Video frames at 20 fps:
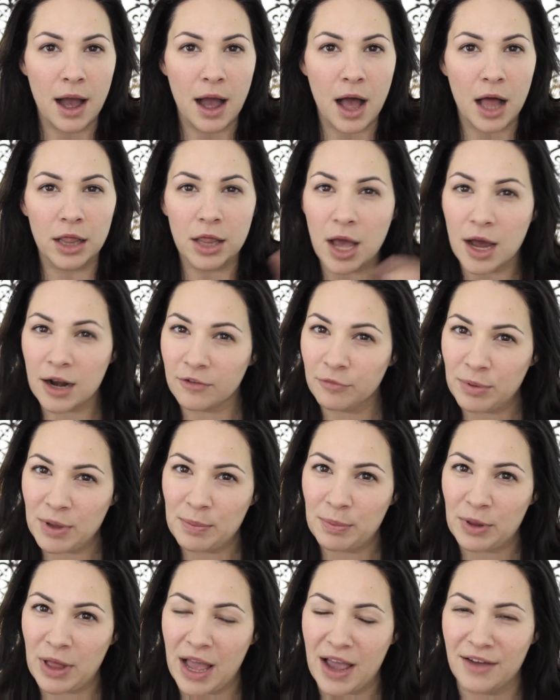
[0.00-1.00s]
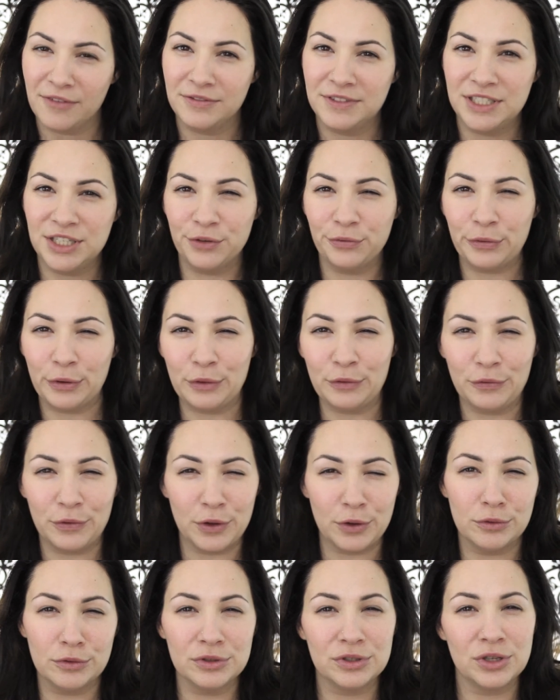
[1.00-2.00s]
A lot of people have different
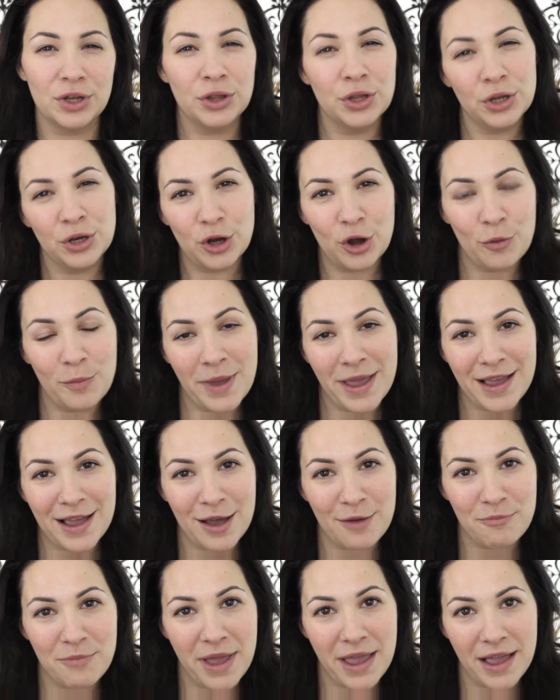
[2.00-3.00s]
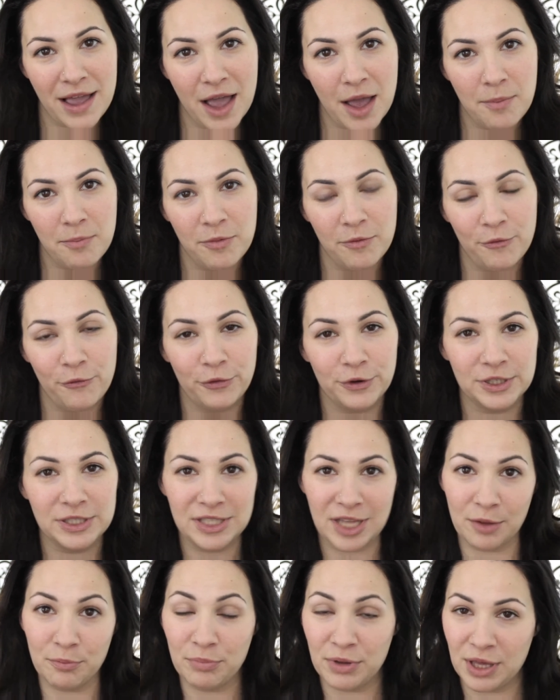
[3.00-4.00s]
views on the no makeup. For
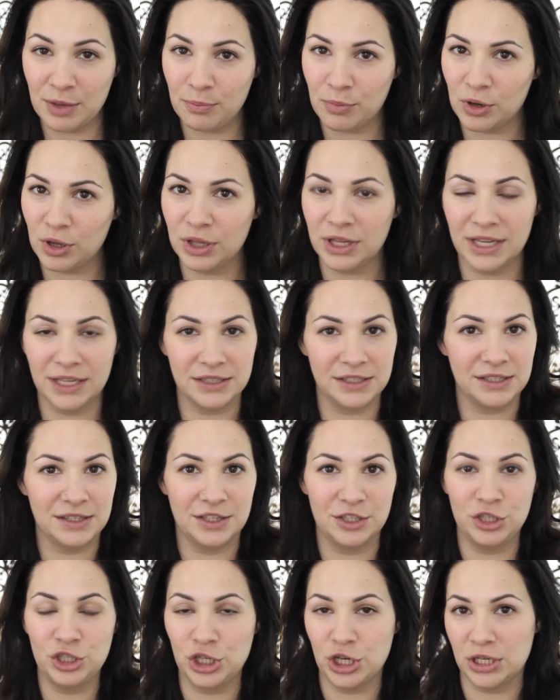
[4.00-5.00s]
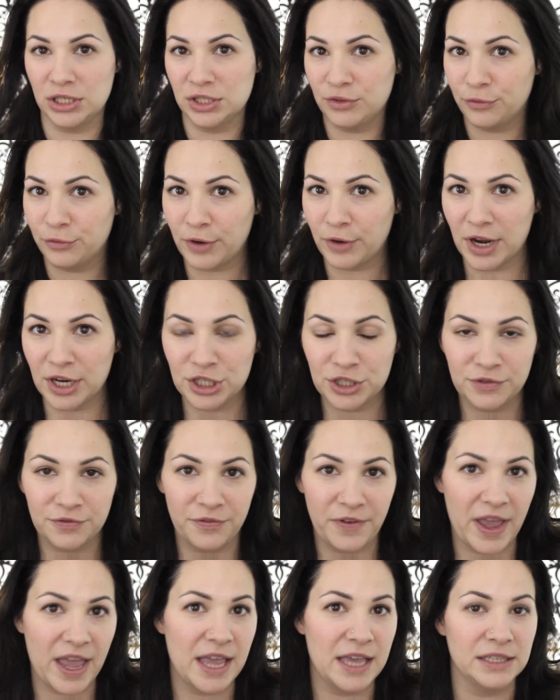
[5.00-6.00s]
some people, it's the just fresh
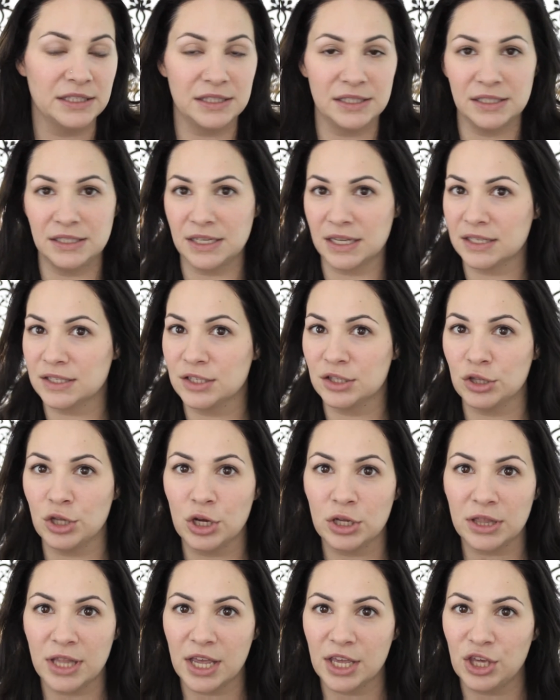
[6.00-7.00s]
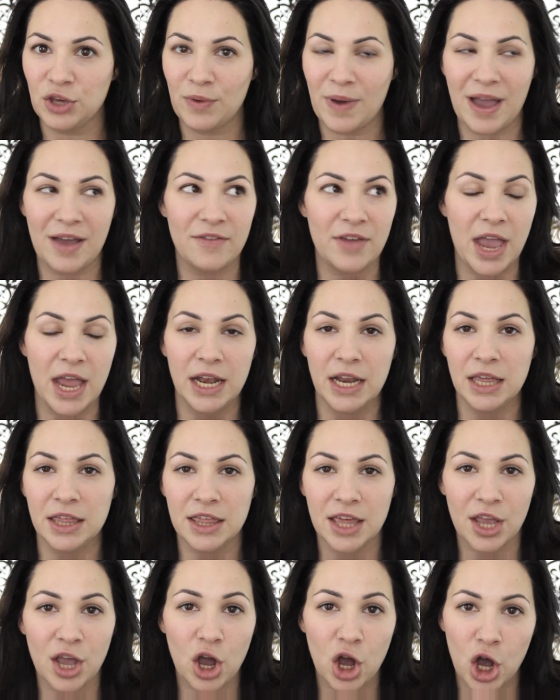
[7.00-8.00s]
face, doesn't look like you have
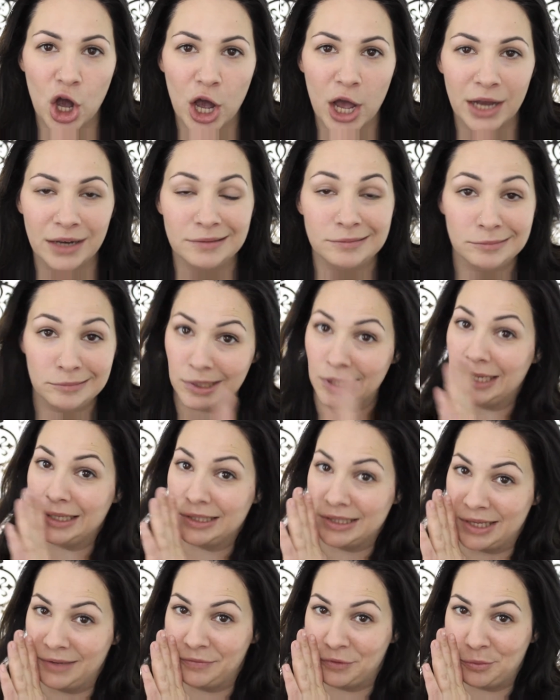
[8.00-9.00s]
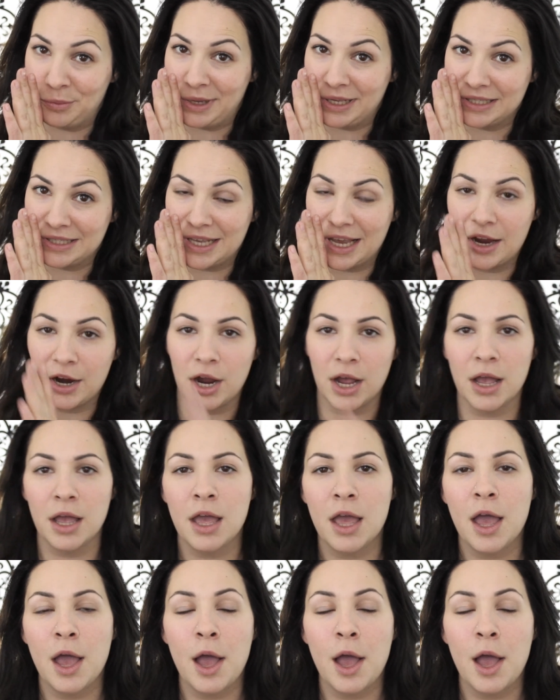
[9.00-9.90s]
anything on except for mascara.